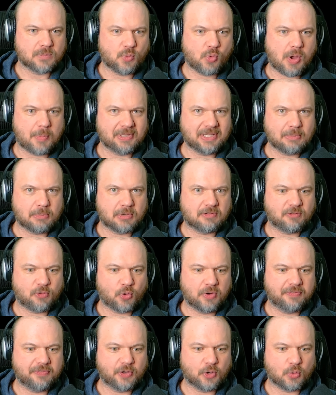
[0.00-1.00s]
Weapon number
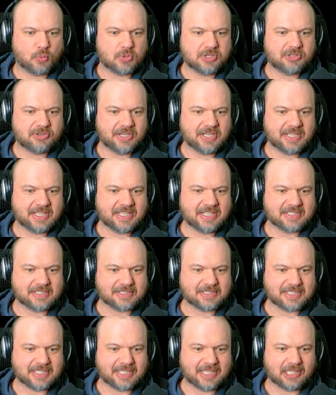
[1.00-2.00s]
four, if you're wondering, is
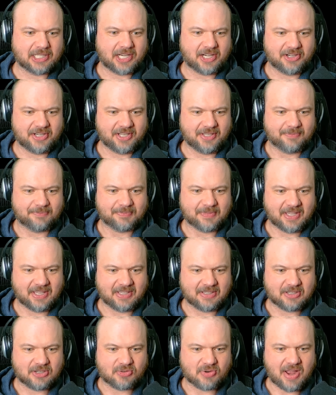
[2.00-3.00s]
a singularity,
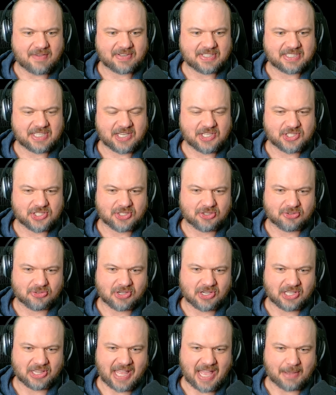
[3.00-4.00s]
a gravitational
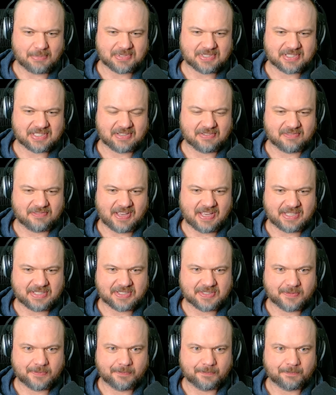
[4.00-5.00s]
collapse
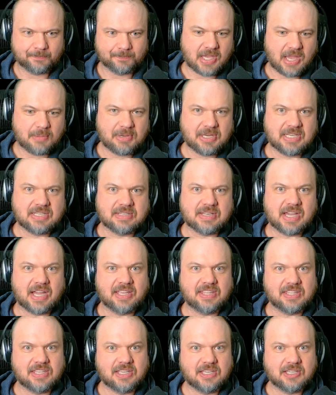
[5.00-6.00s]
event. I mean,
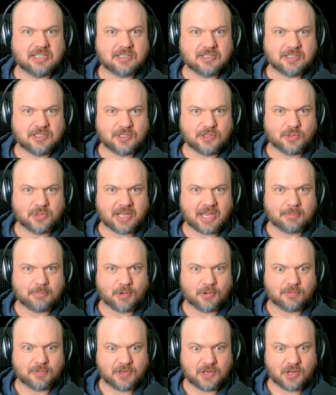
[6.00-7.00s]
I think you and I
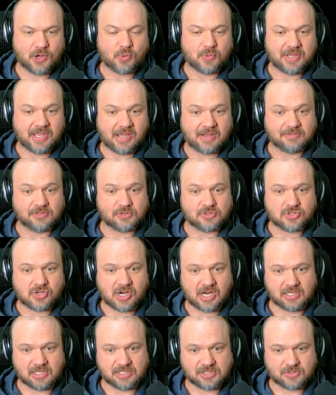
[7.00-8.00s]
both know we have to
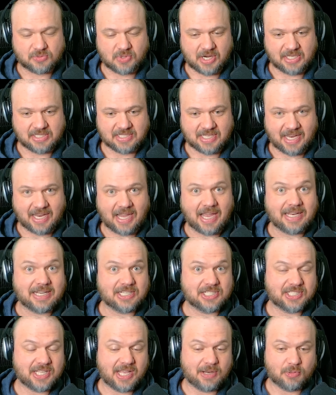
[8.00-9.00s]
try this, right? I, I
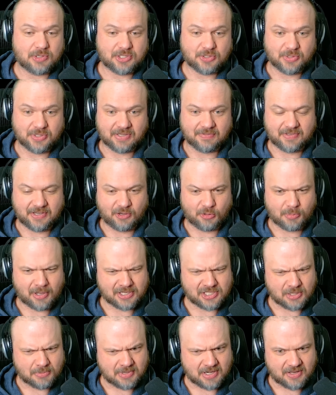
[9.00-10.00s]
understand we're doing a video
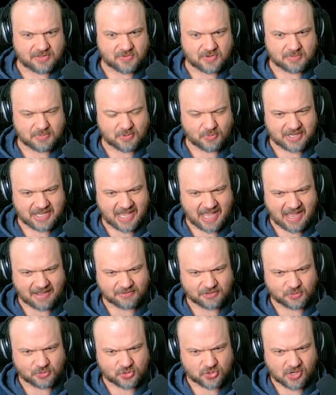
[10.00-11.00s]
about Gemini 3, but we
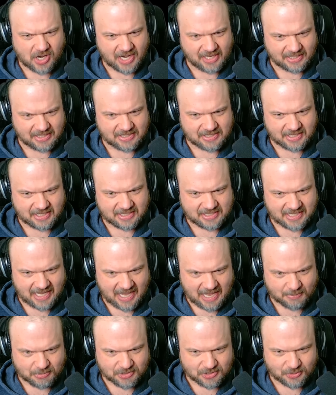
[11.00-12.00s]
have to try this. It's
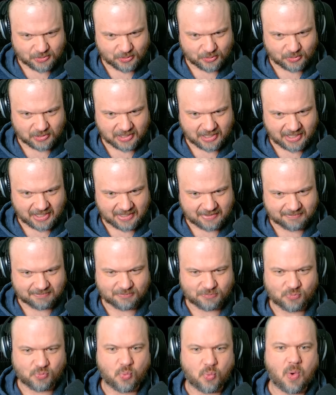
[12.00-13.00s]
absolutely,
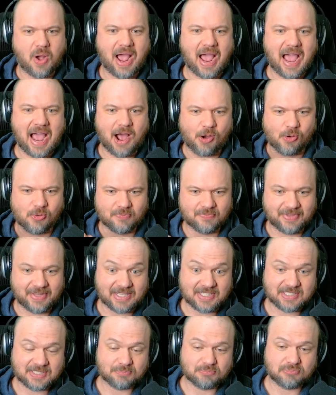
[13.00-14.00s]
wow,
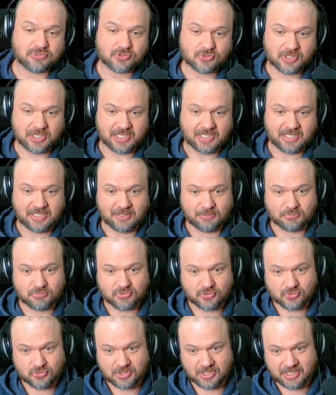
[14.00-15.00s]
that's pretty,
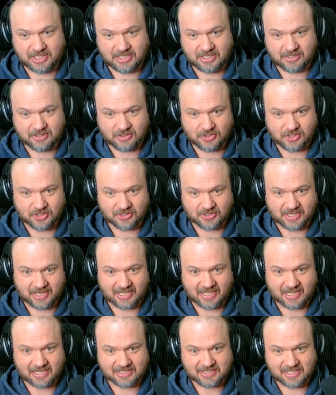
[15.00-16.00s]
pretty good,
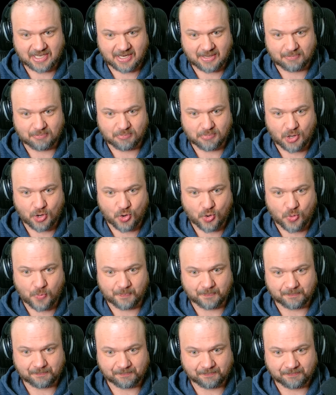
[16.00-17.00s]
I gotta say.
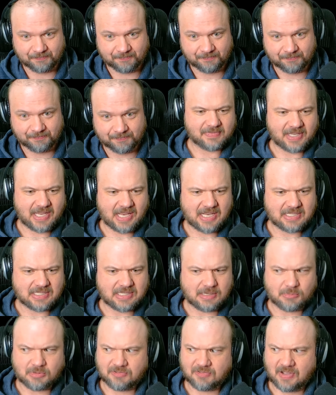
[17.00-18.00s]
Boom. And
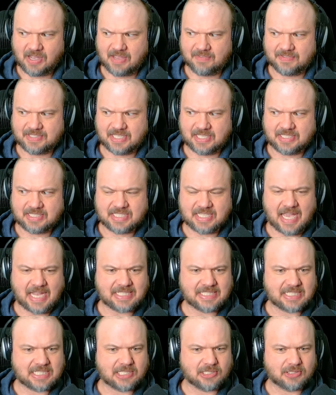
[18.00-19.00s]
number five is a
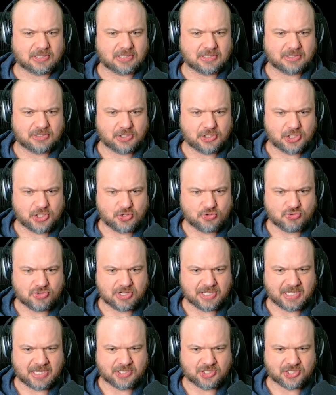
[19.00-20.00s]
tactical
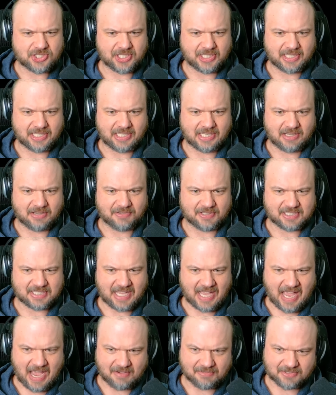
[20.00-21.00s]
nuke. Interestingly enough, it's
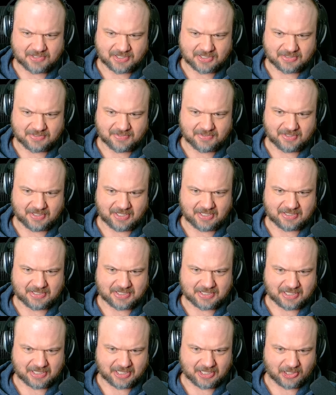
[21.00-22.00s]
after the
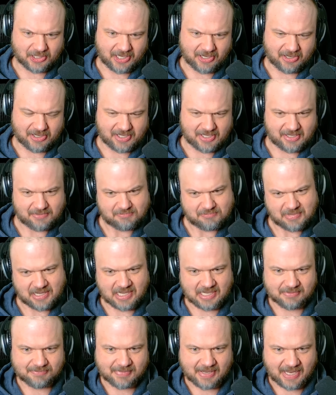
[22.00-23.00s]
singularity,
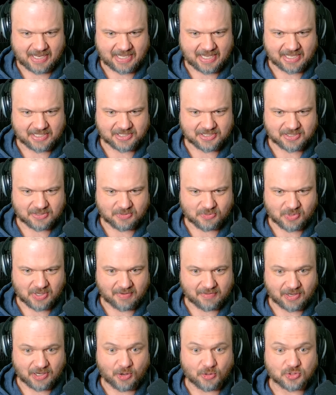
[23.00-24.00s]
but I guess
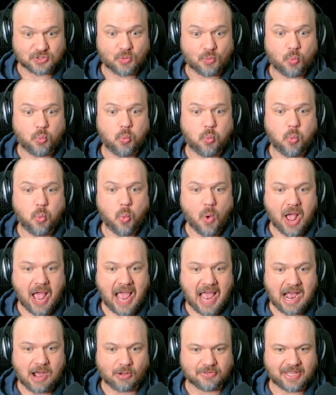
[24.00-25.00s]
whatever goes,
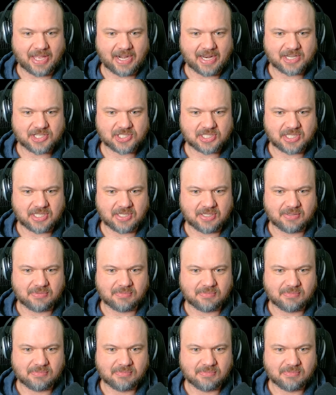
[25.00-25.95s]
wow, that actually,